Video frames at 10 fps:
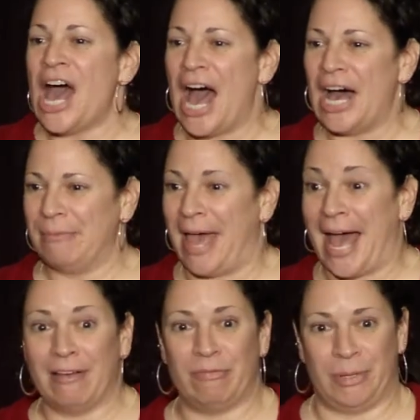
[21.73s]
um,
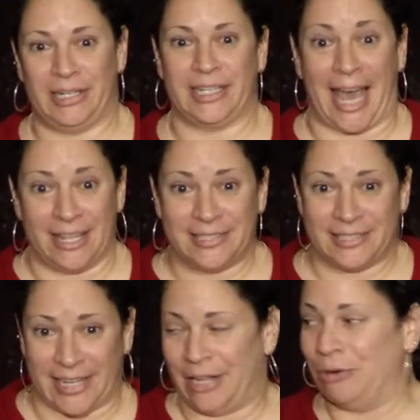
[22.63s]
have been guests
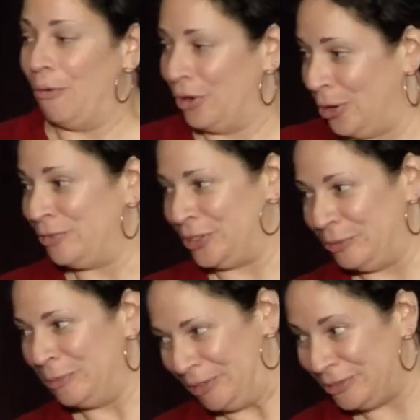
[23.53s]
and or hopefully
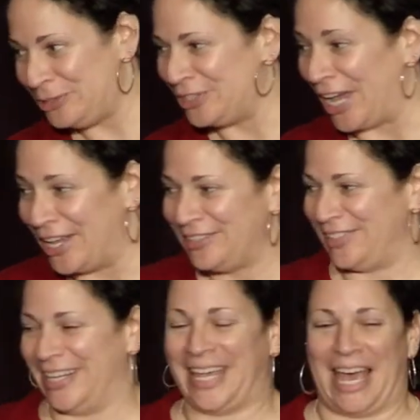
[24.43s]
will be future guests
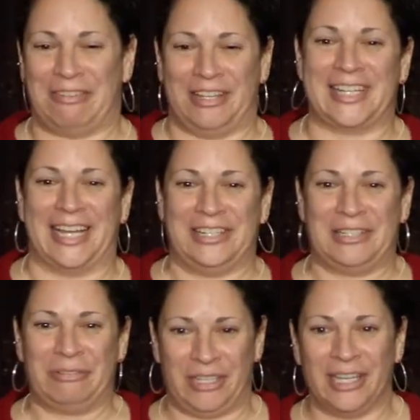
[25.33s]
at Cafe
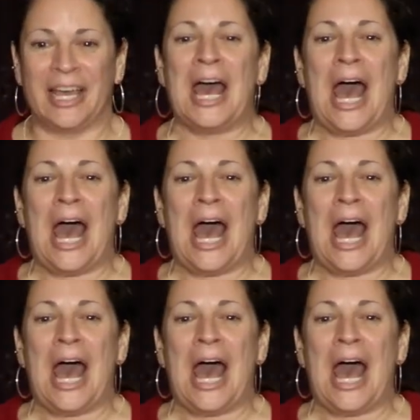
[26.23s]
Scientifique,